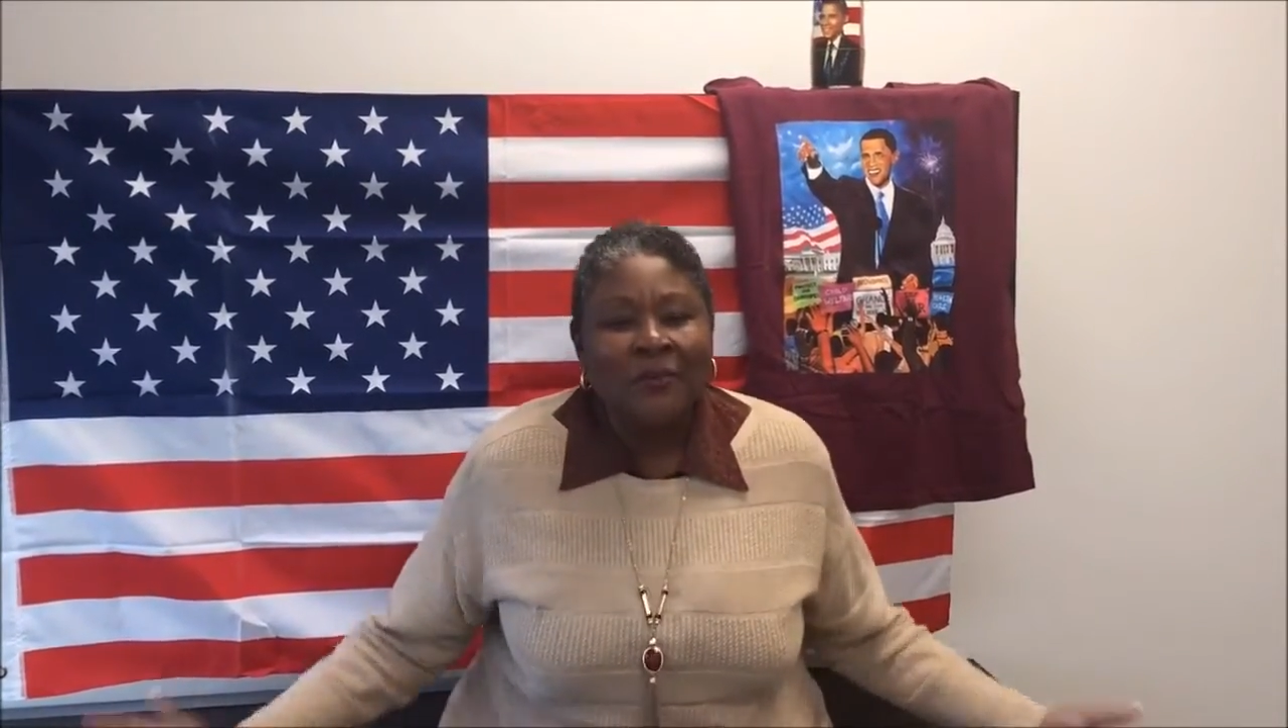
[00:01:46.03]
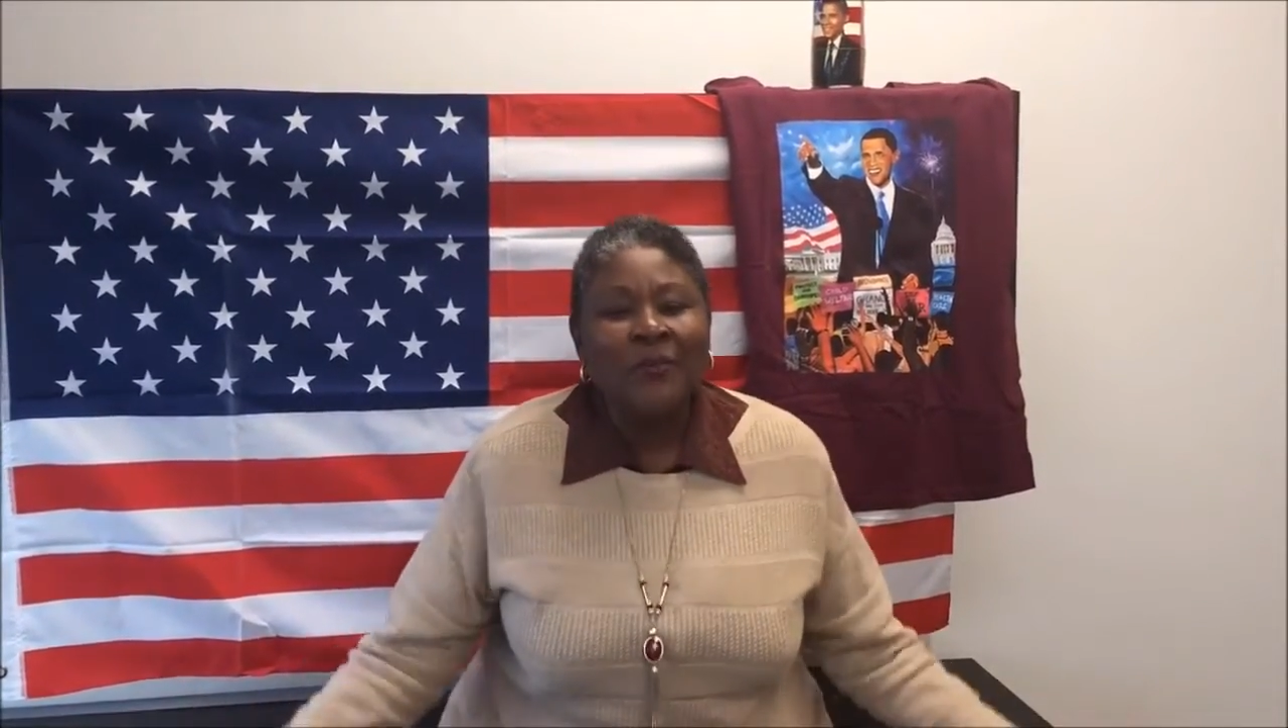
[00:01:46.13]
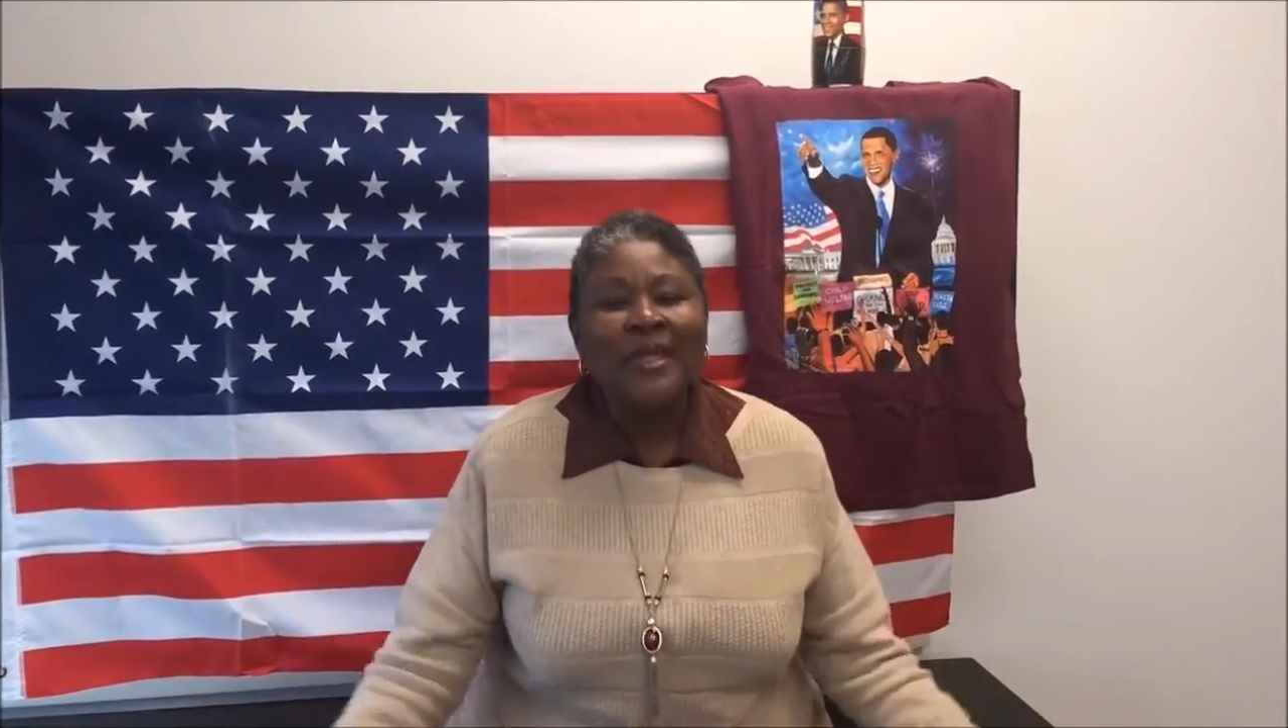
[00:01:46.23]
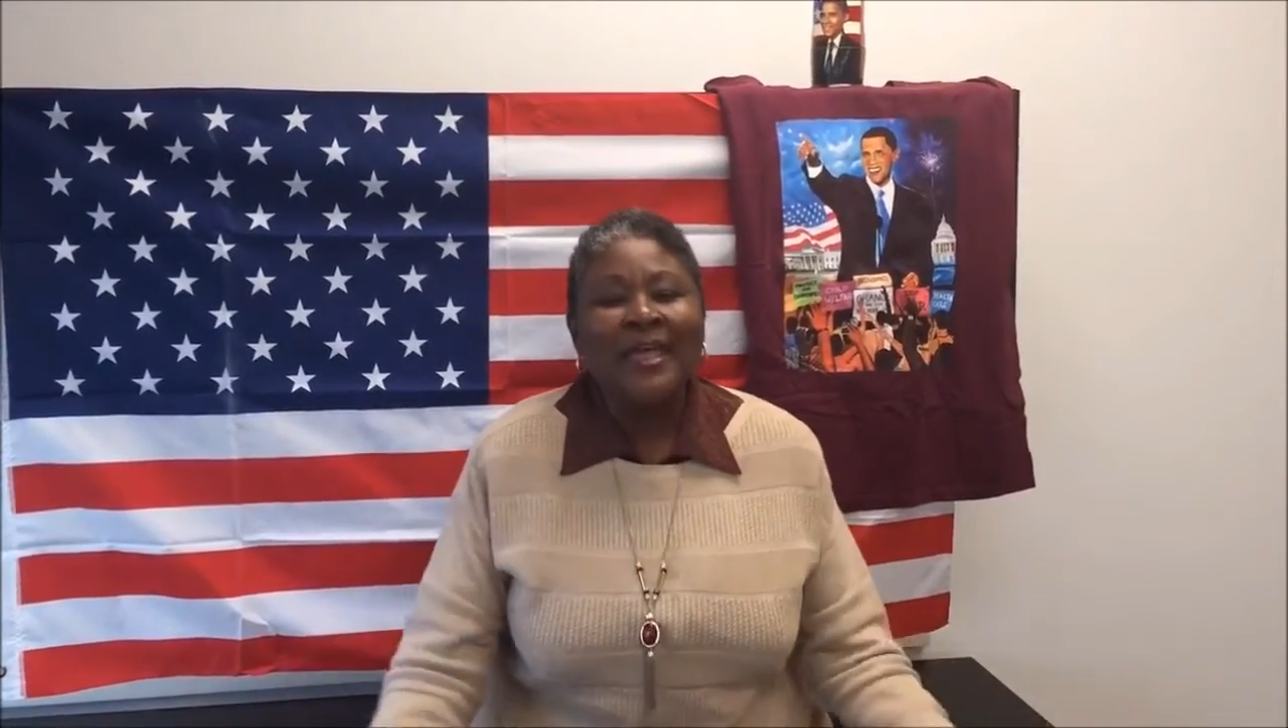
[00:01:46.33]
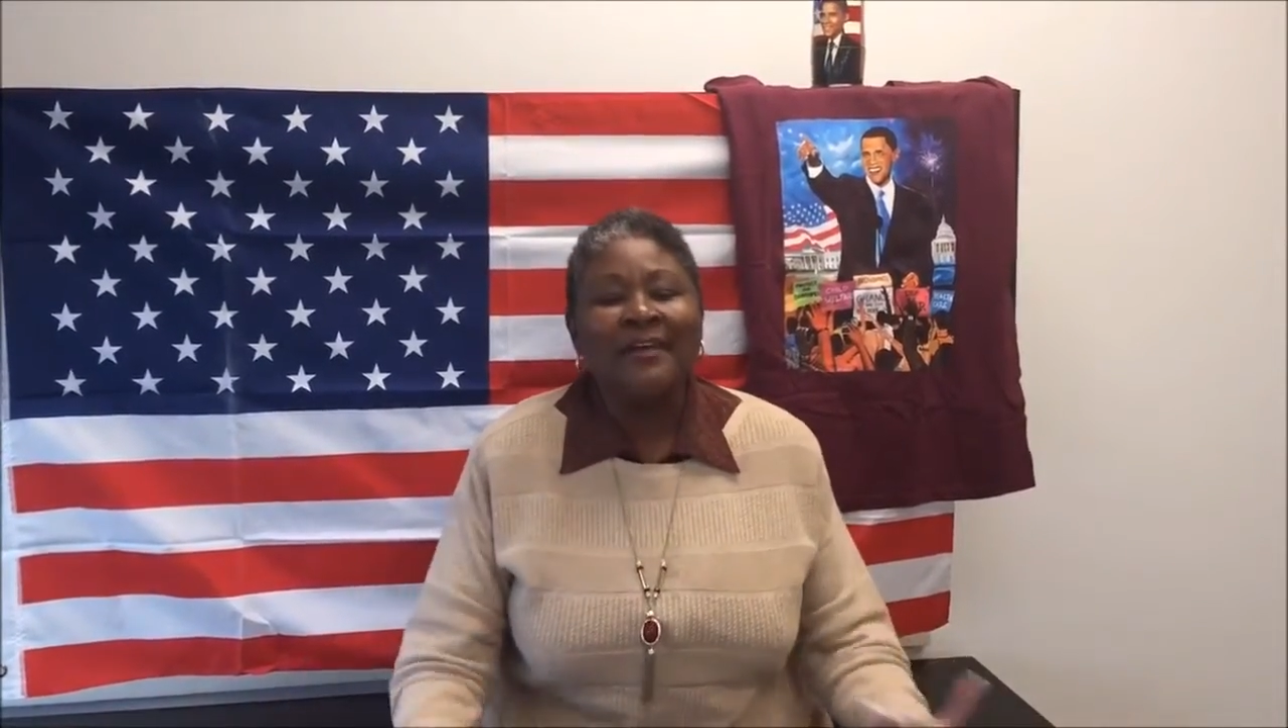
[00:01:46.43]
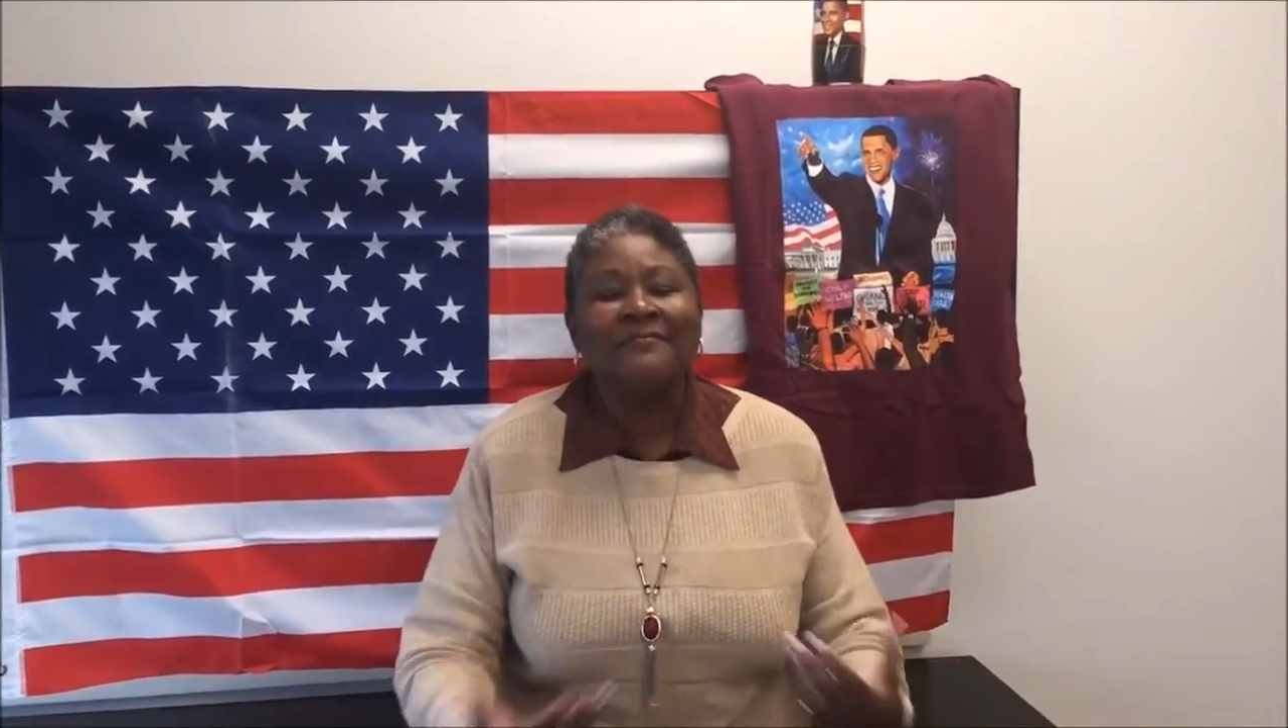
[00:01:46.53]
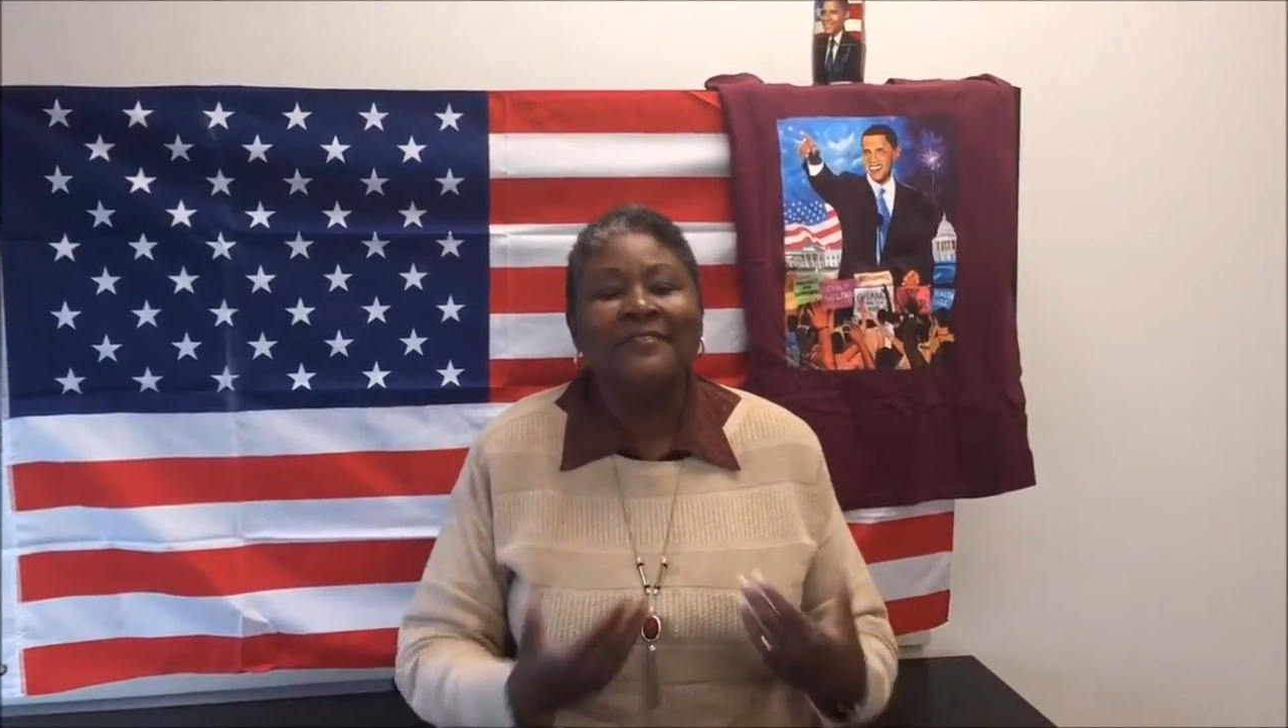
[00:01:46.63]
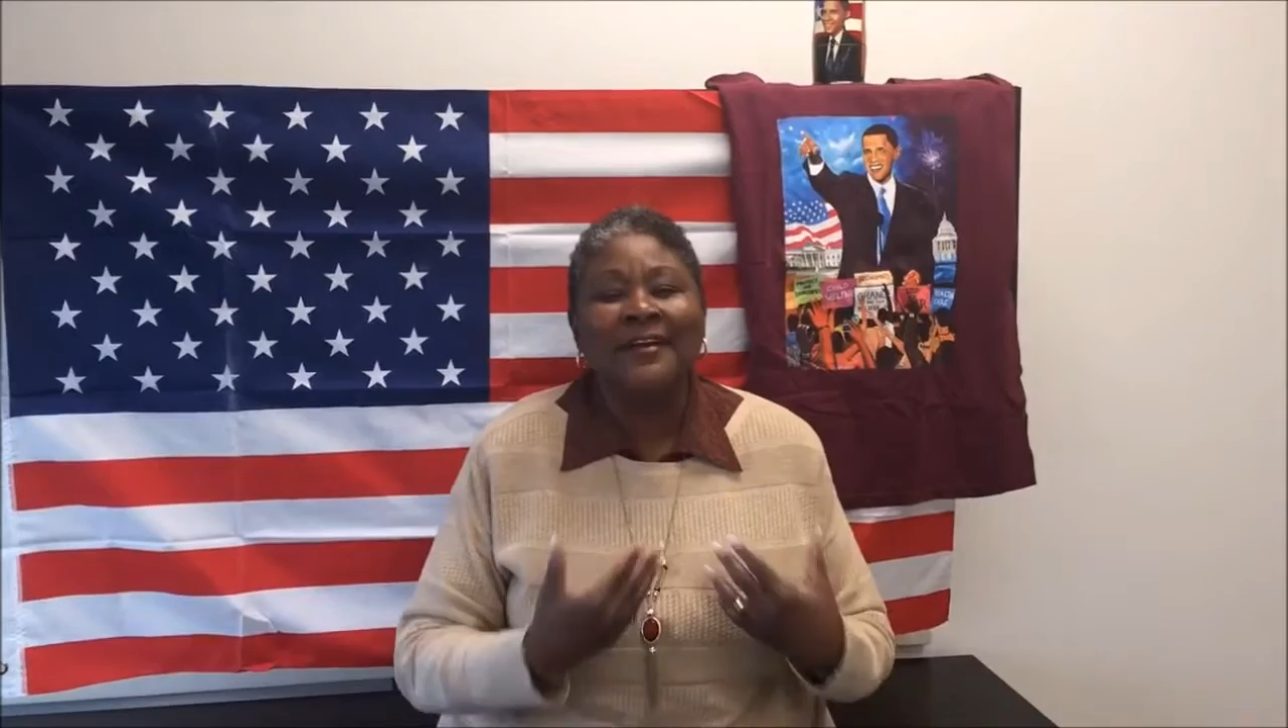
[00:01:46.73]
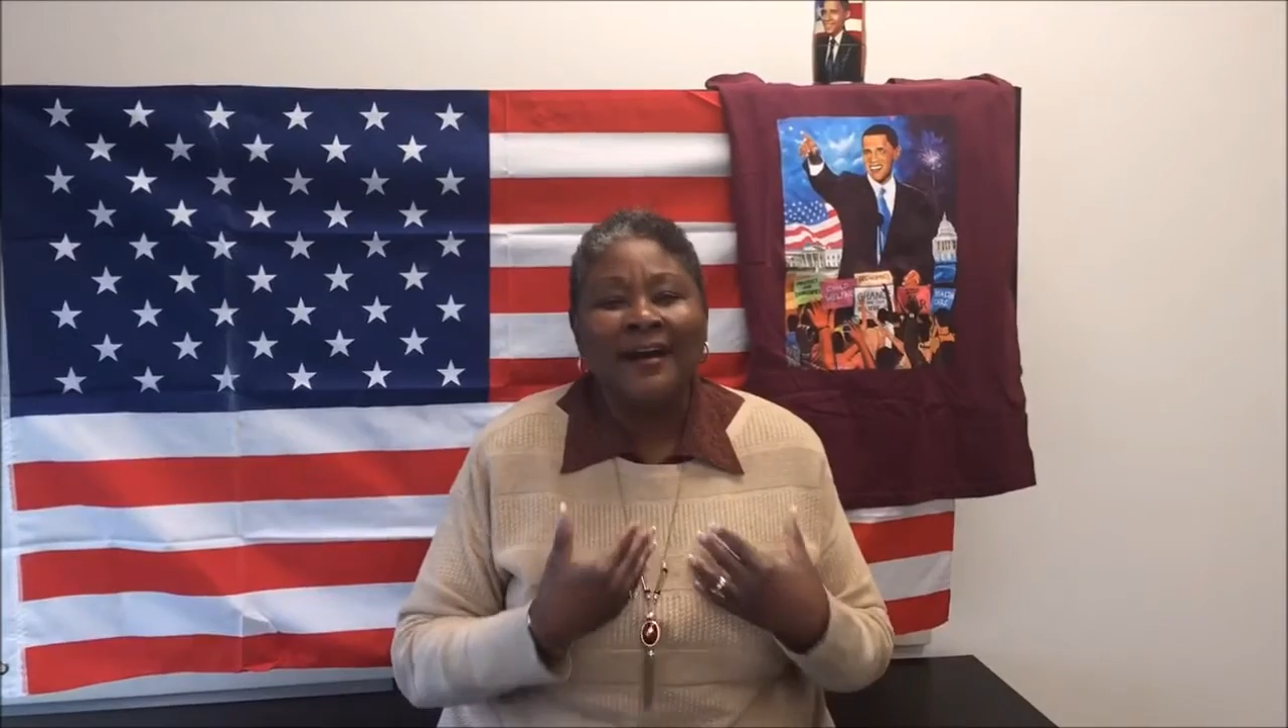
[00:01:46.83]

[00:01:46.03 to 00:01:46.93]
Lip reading: We have